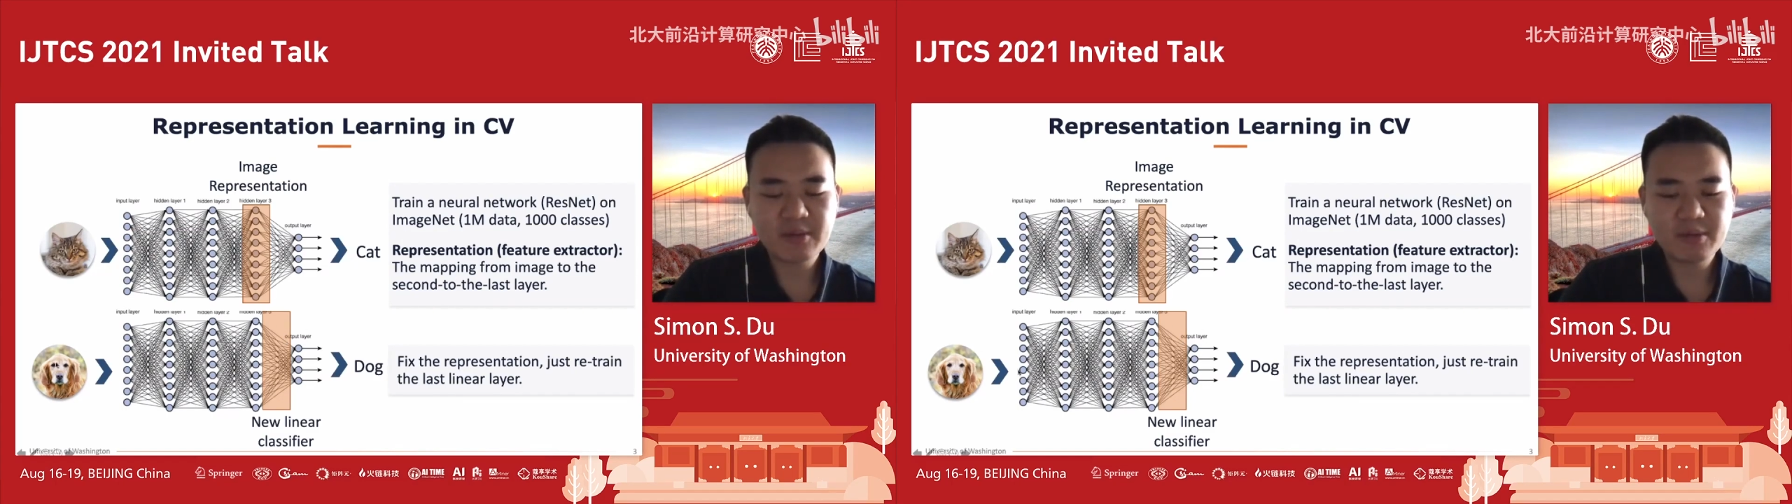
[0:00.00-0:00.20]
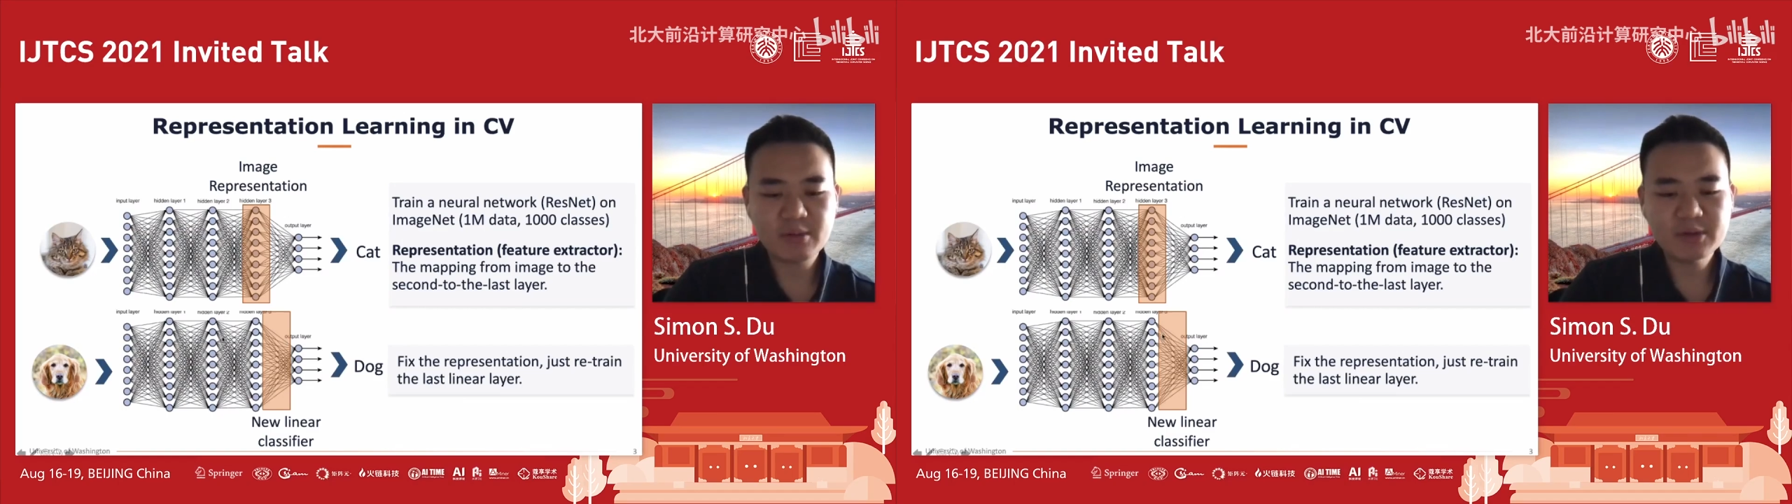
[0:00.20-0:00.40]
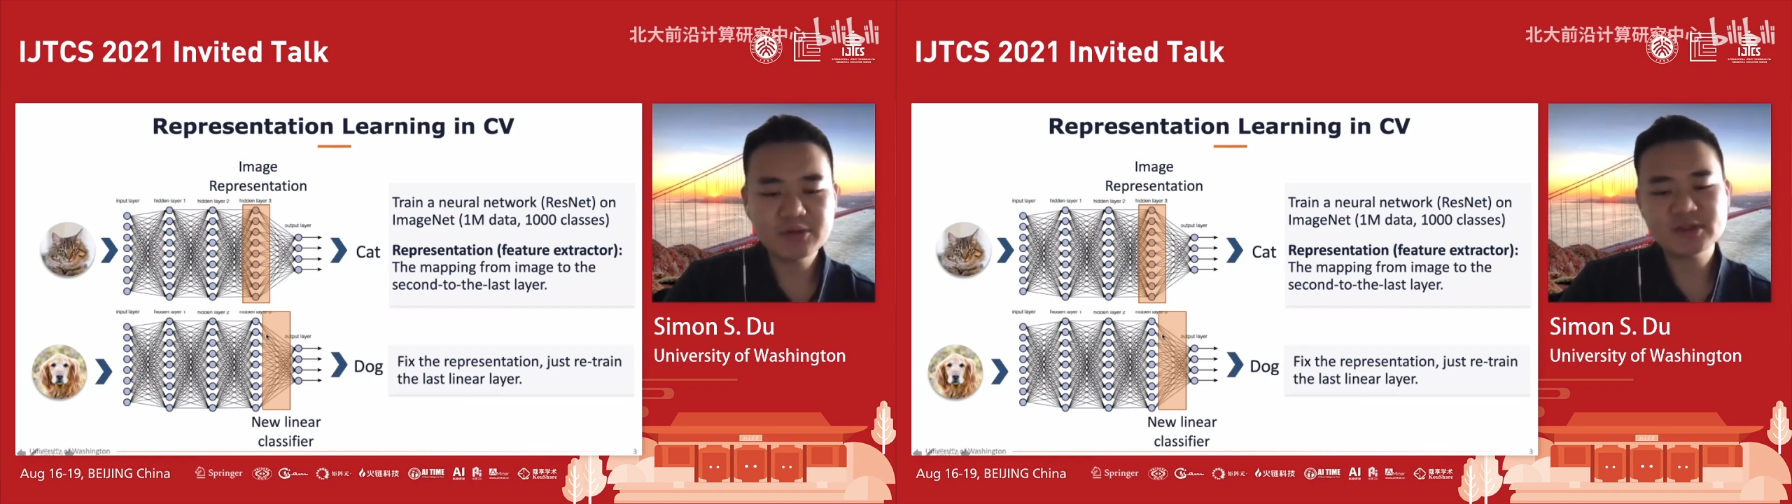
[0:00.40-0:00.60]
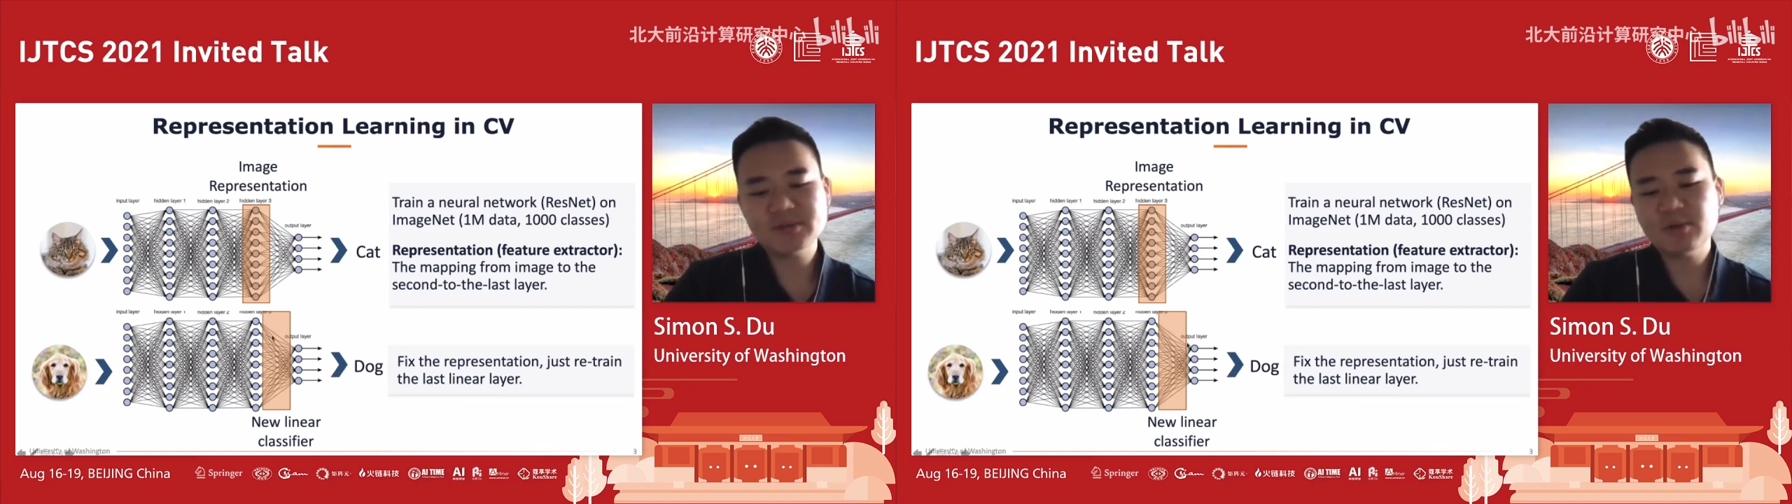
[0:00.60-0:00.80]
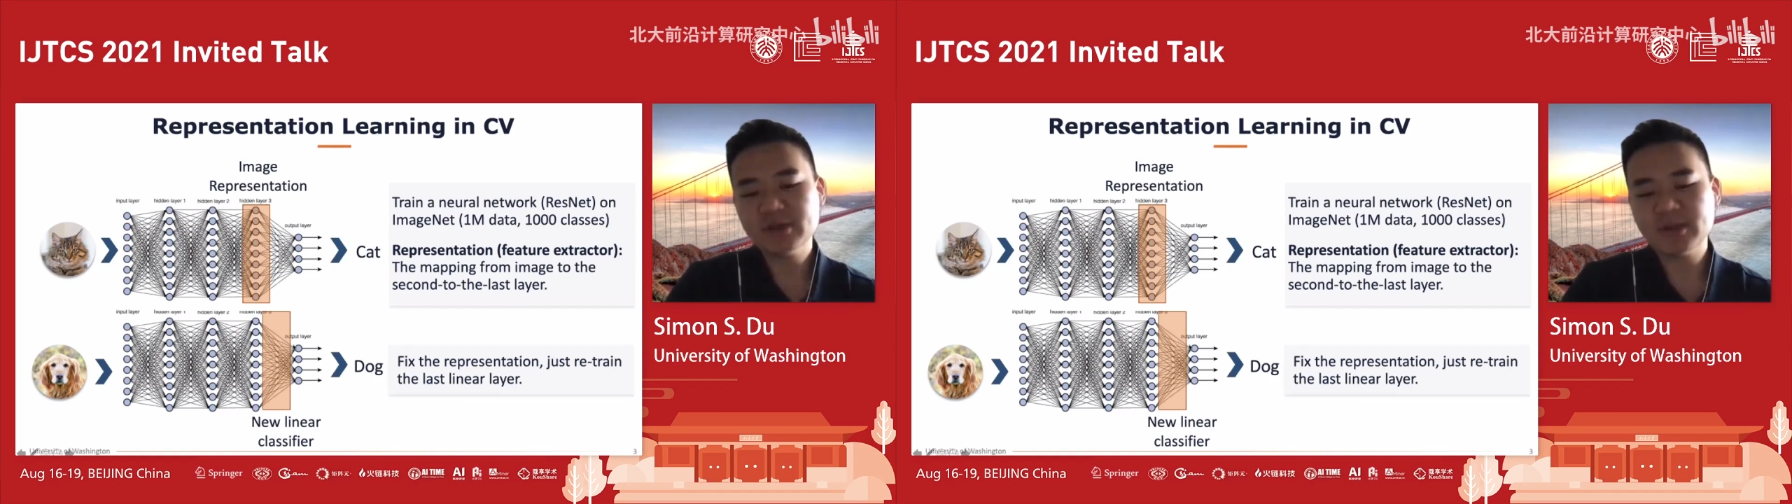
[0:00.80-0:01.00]
problem to a
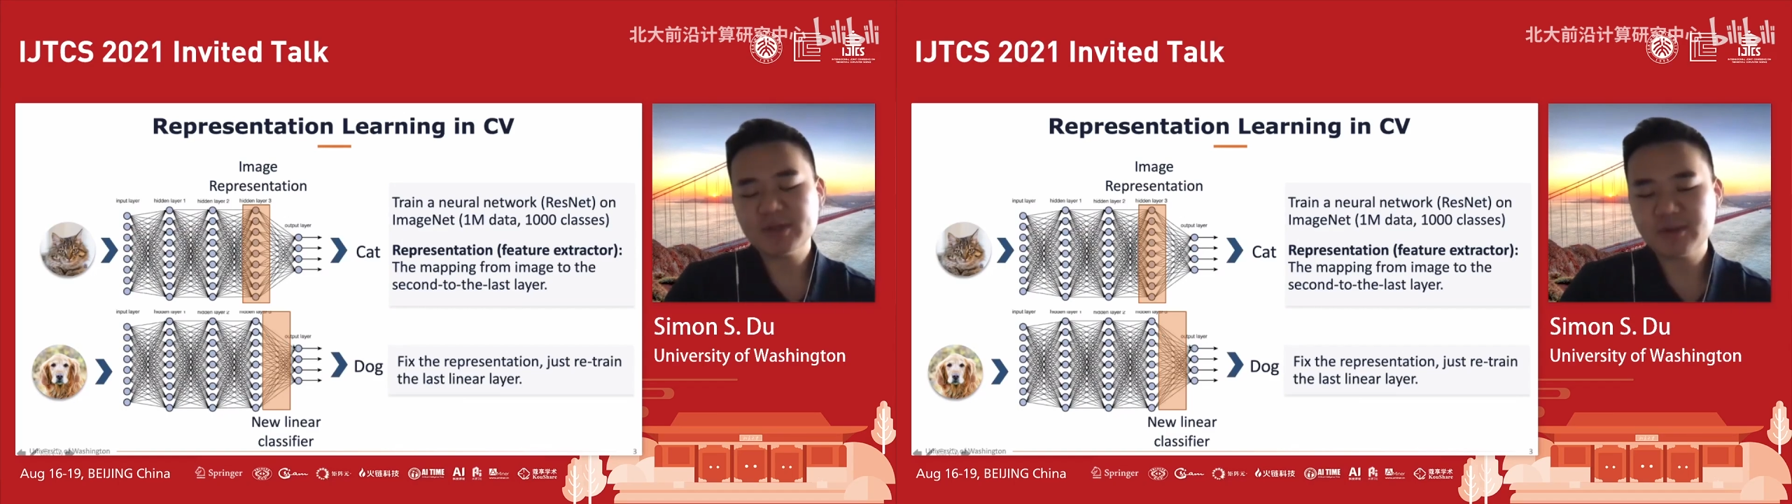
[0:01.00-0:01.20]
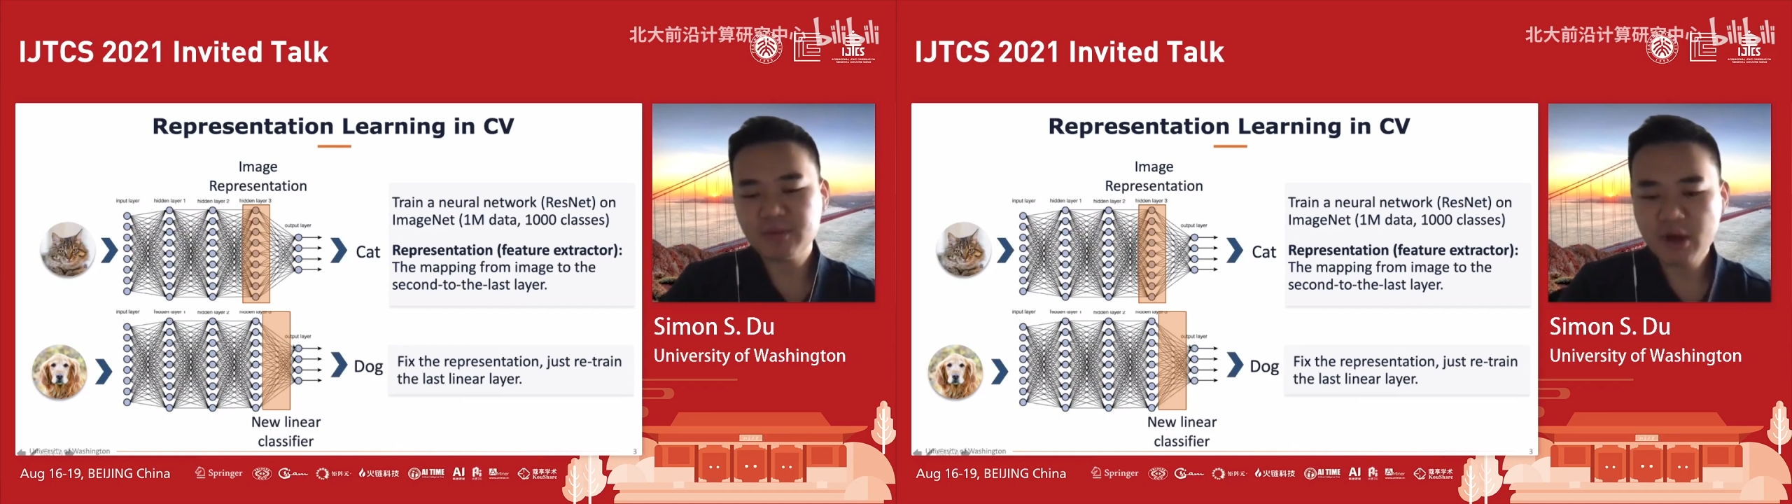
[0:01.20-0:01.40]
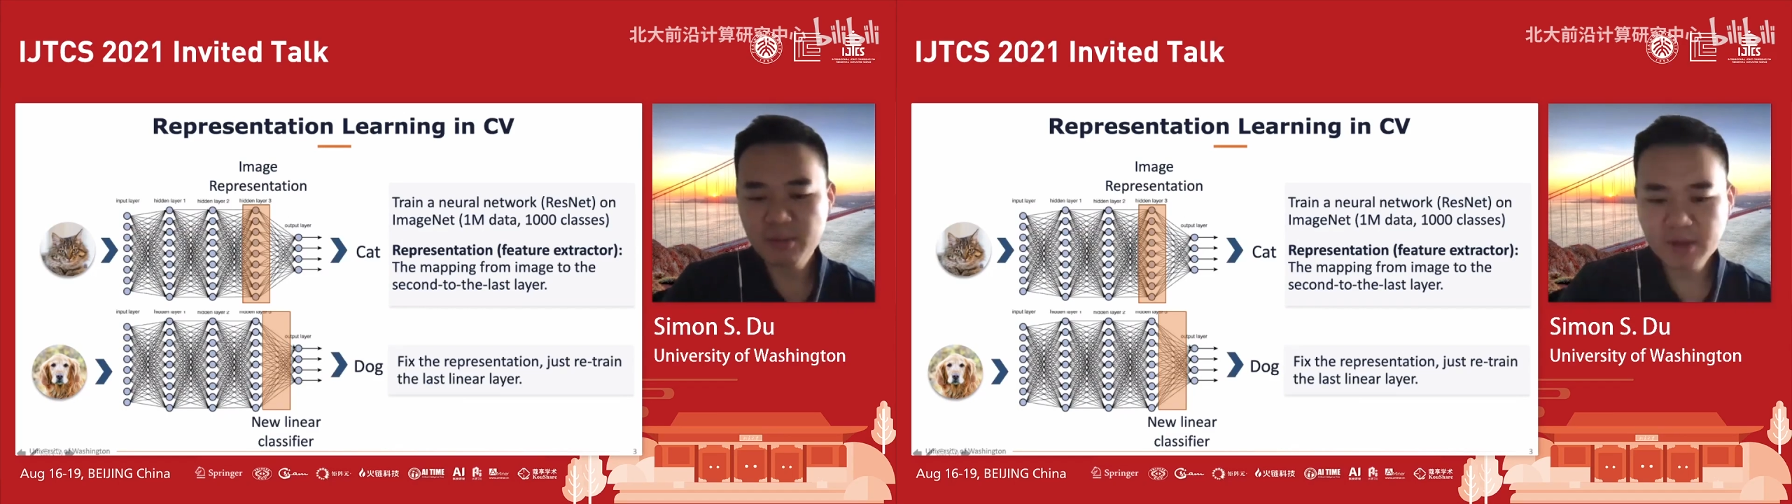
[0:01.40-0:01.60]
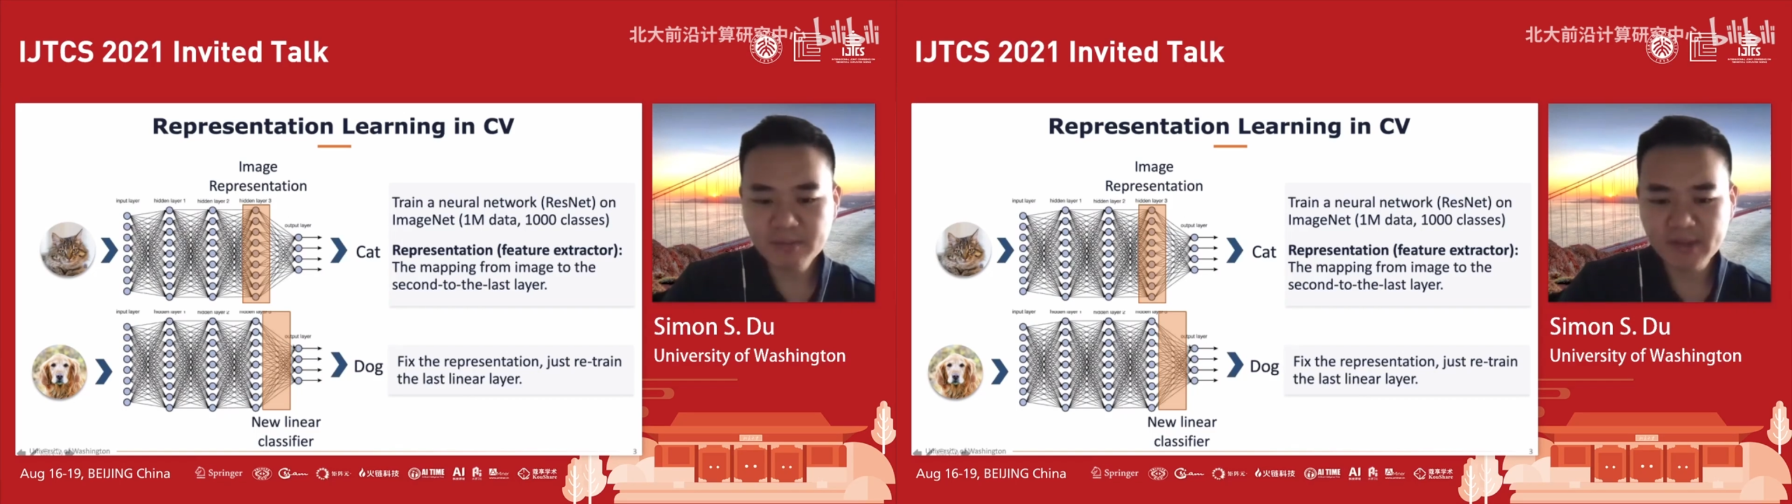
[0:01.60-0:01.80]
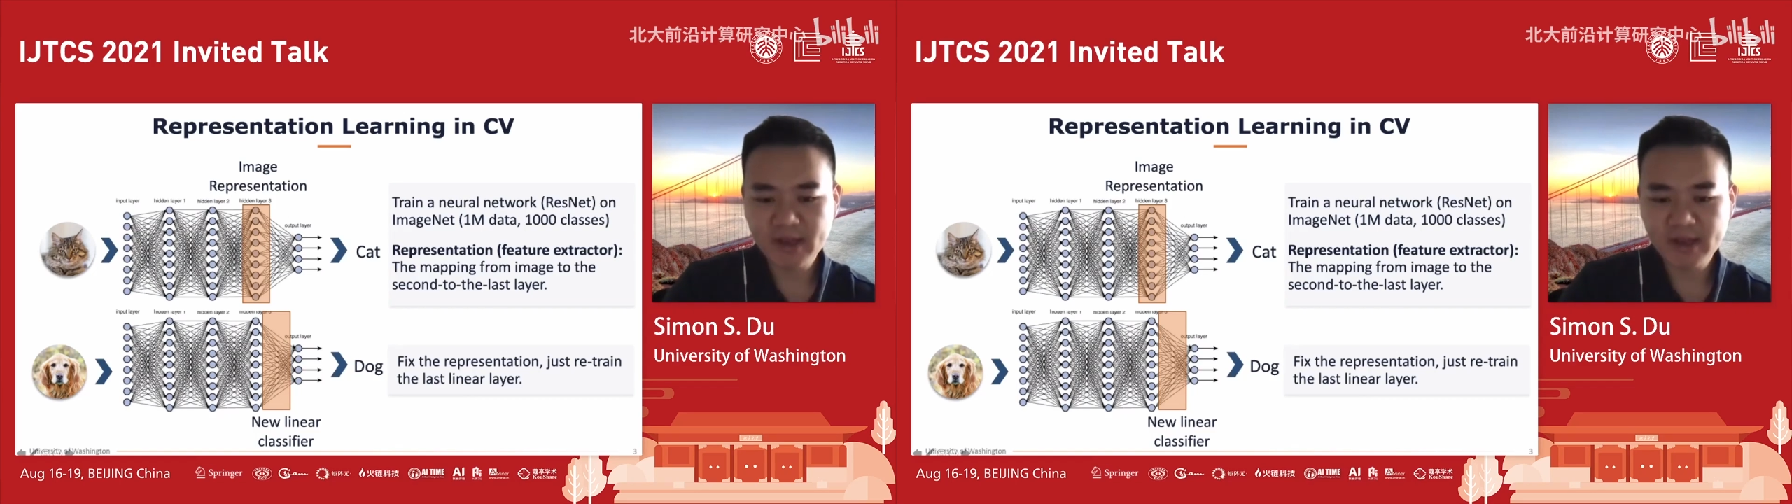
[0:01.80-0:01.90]
small dimension problem.